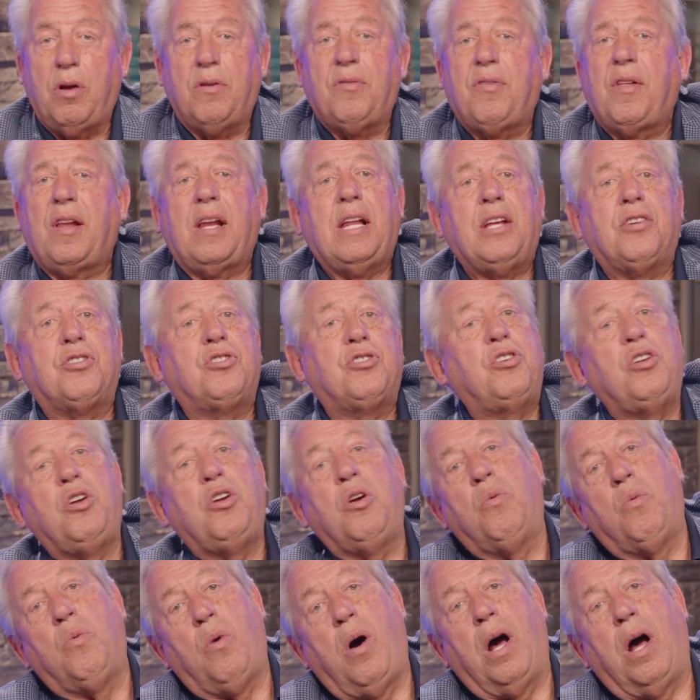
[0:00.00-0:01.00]
of the list do
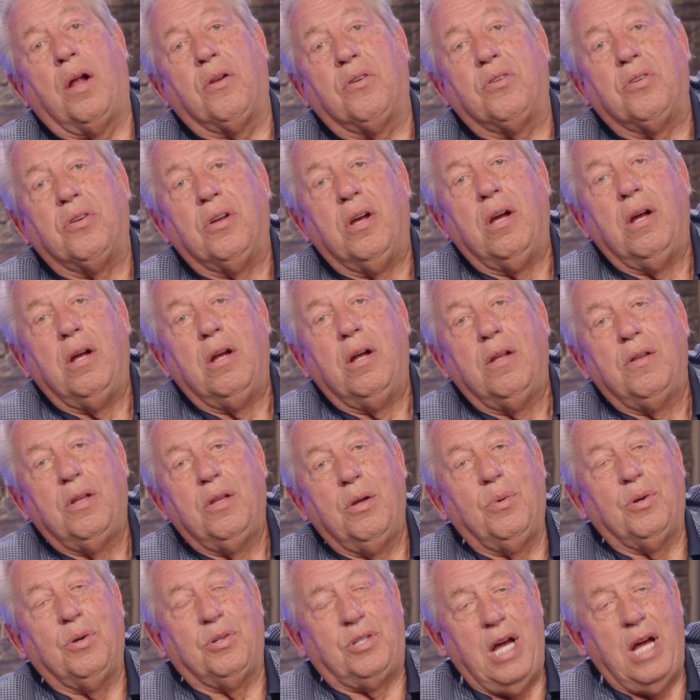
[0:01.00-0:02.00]
you want
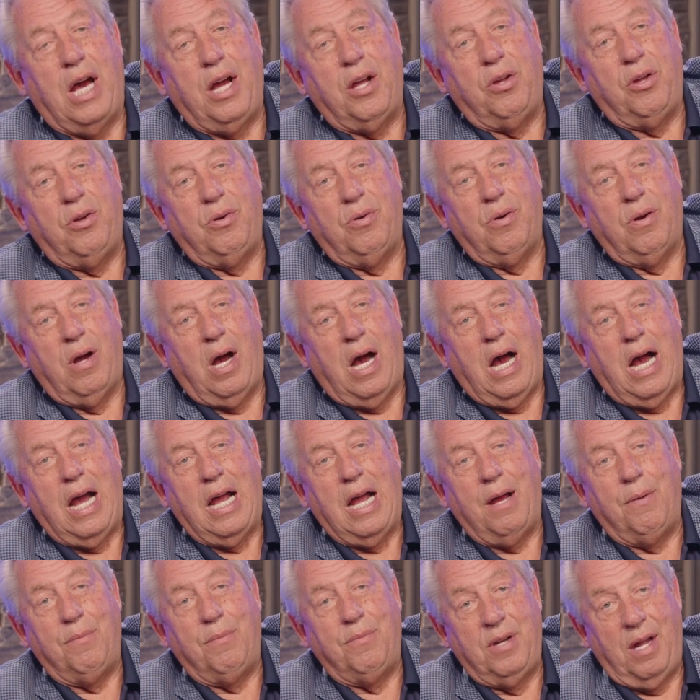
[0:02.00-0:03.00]
that will tell you I
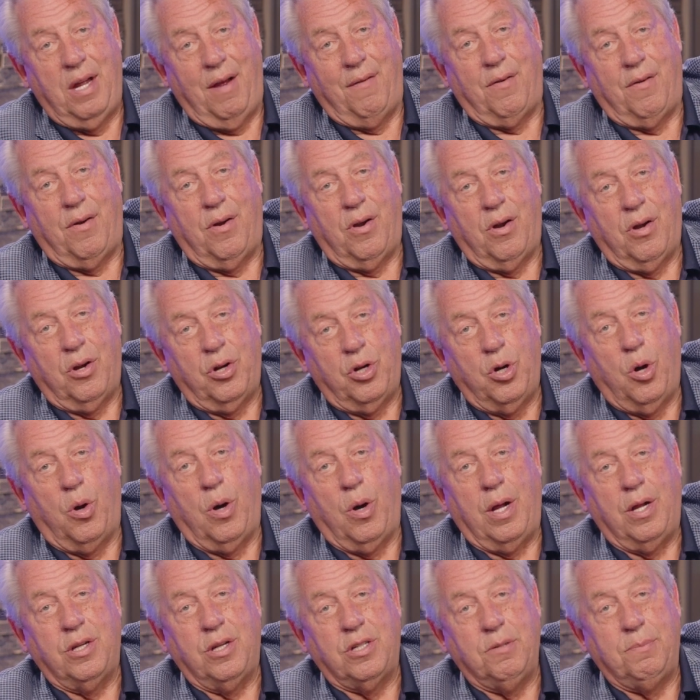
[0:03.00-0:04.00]
am never
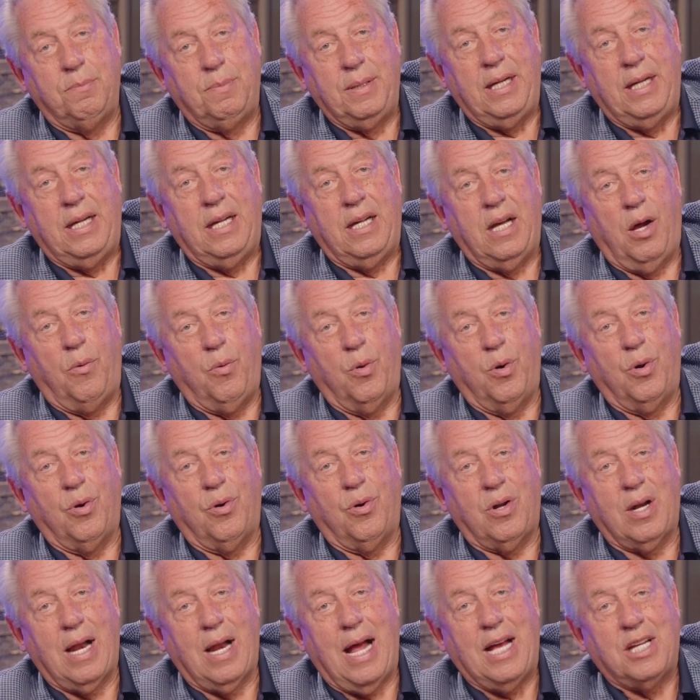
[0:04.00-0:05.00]
going to be a
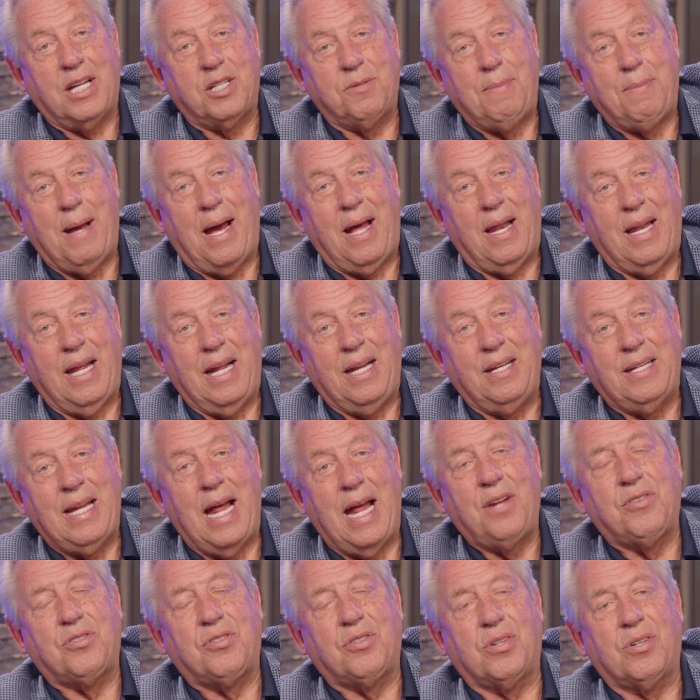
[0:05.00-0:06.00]
world class ballet
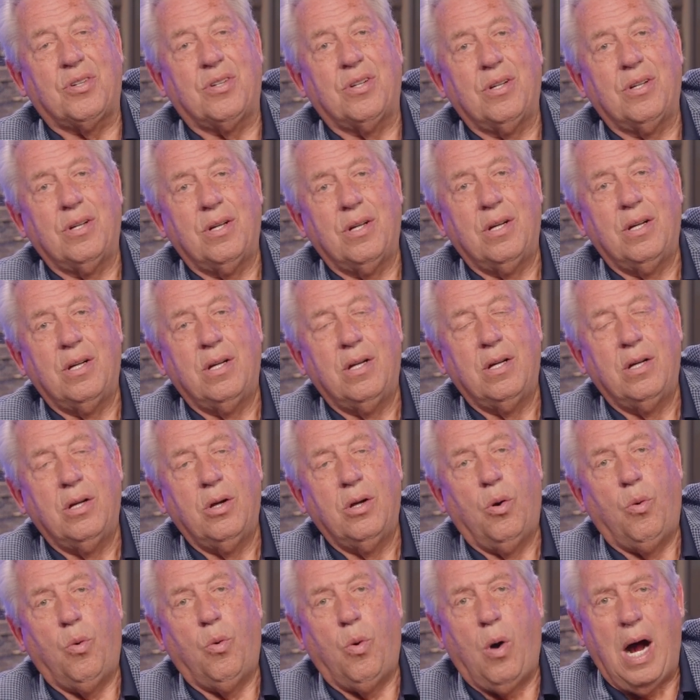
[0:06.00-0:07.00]
dancer?
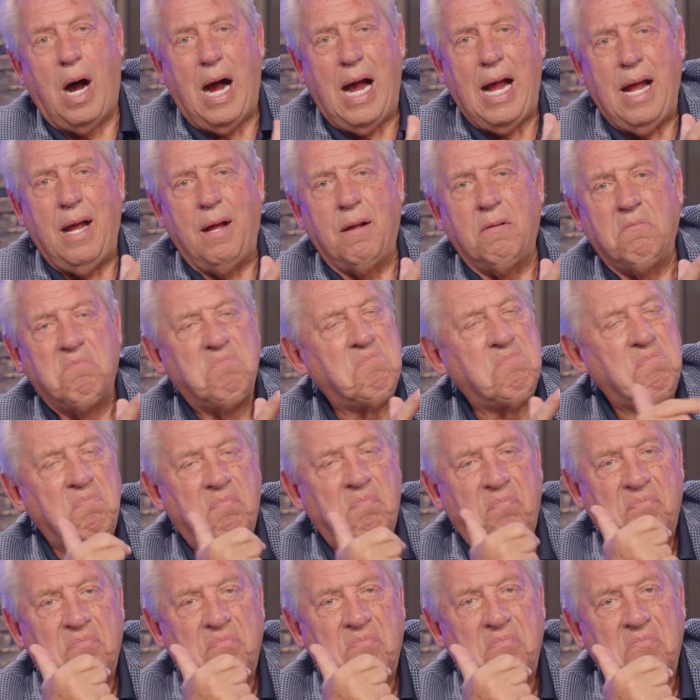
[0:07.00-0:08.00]
Why?
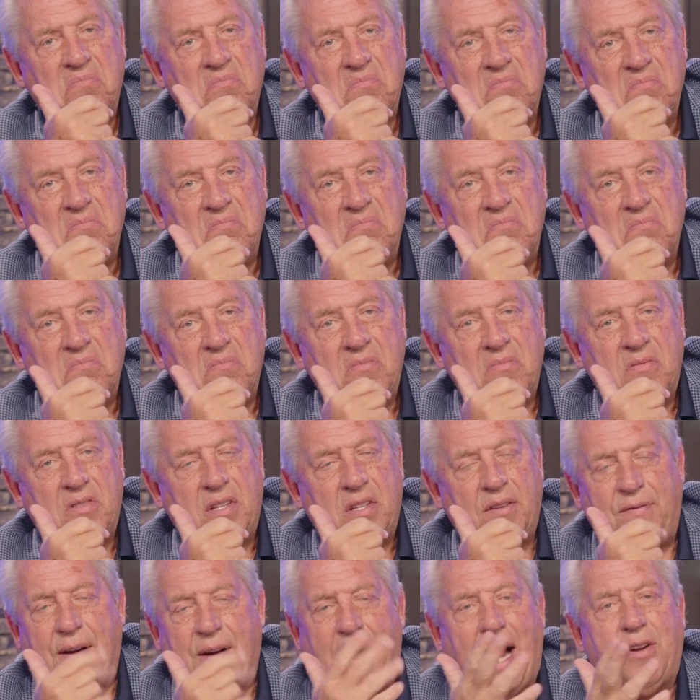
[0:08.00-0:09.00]

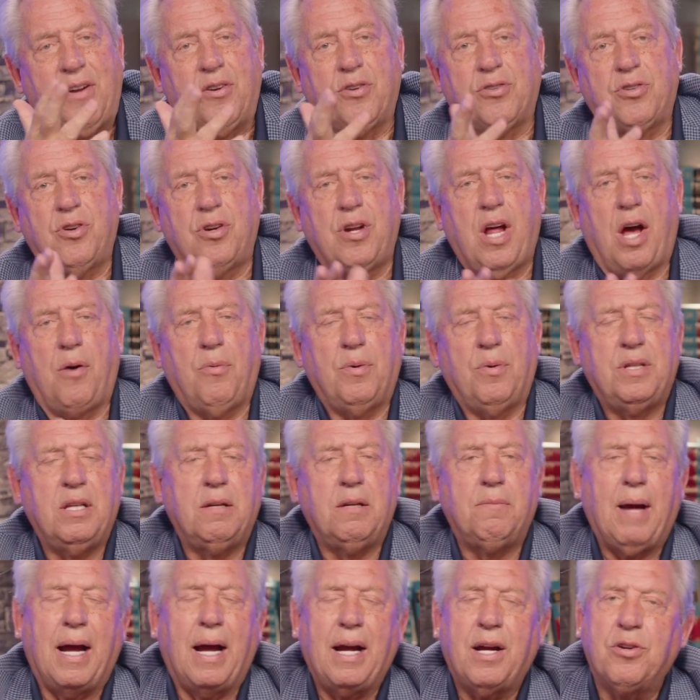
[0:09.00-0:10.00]
the factors are not
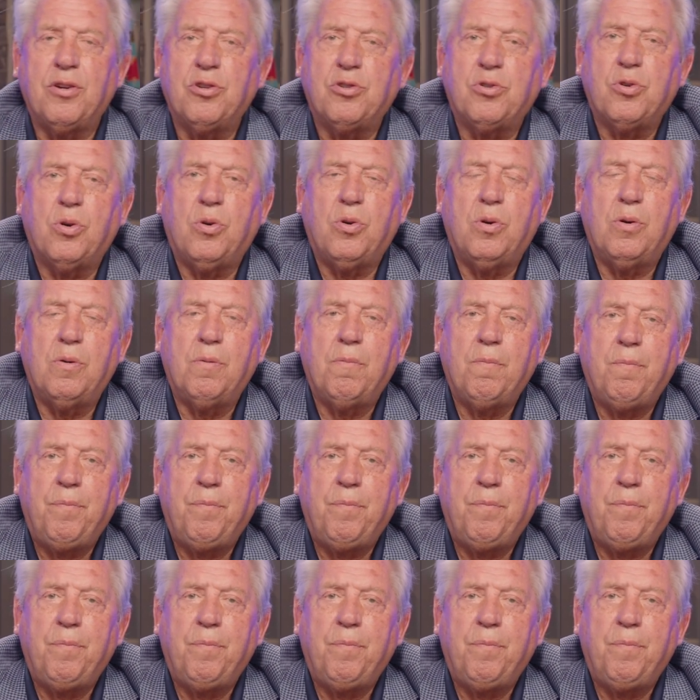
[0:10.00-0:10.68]
within my control.